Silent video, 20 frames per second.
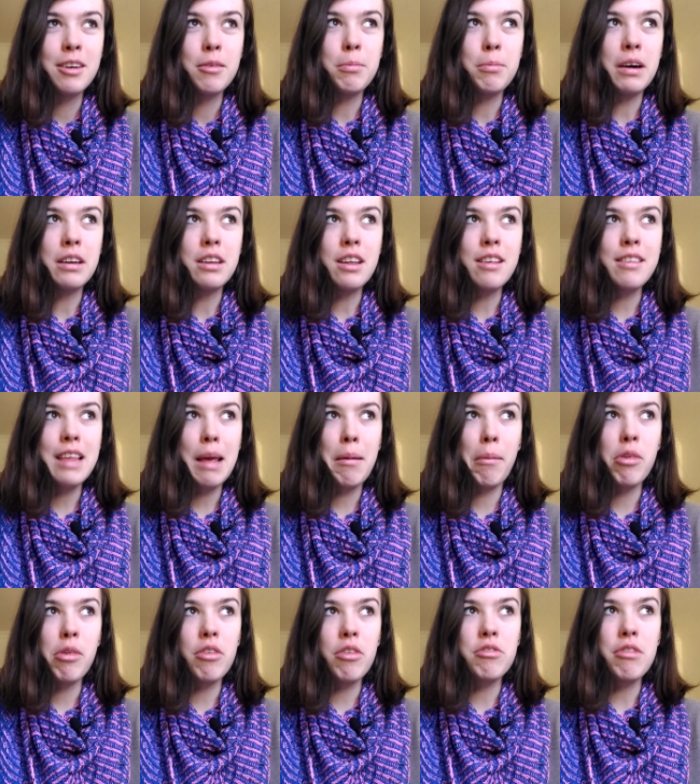but this time
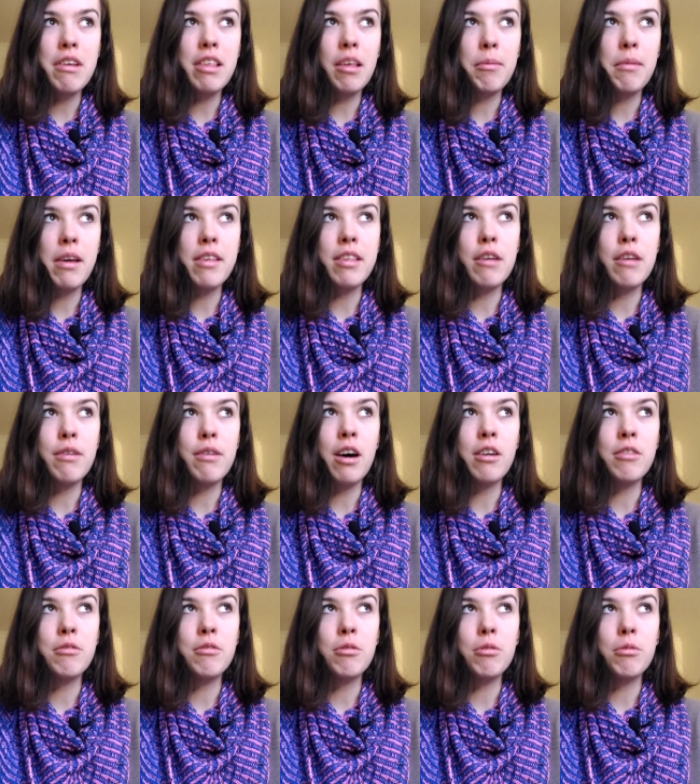I'm just stressing myself
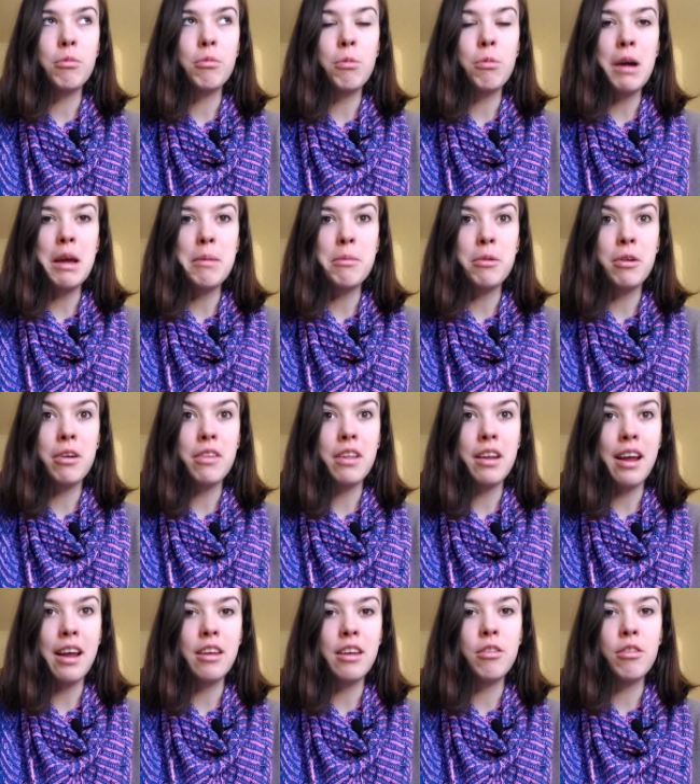out way more than
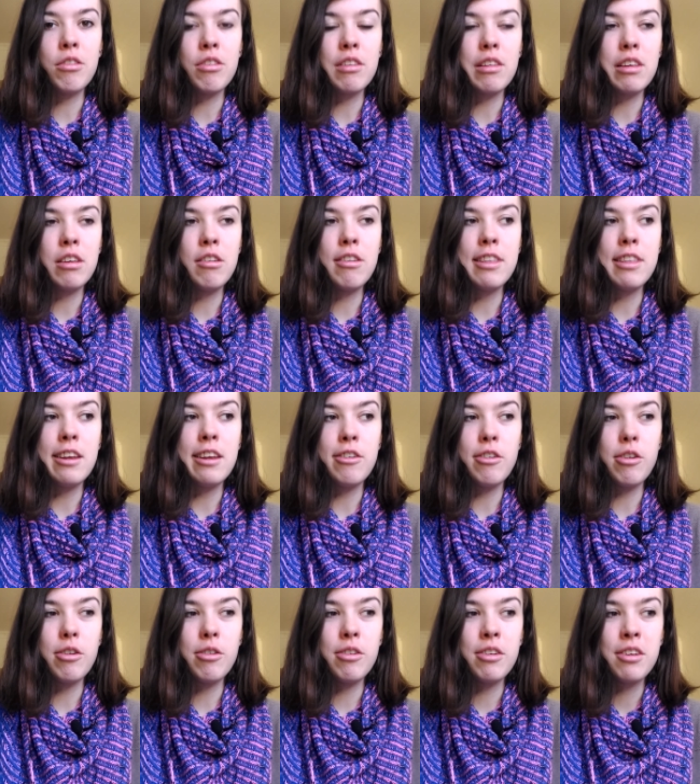I us- usually
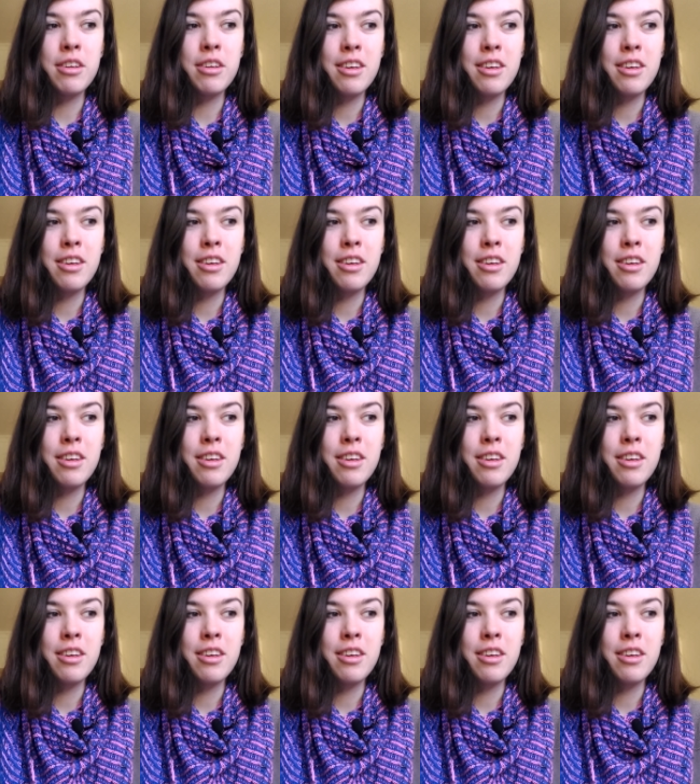do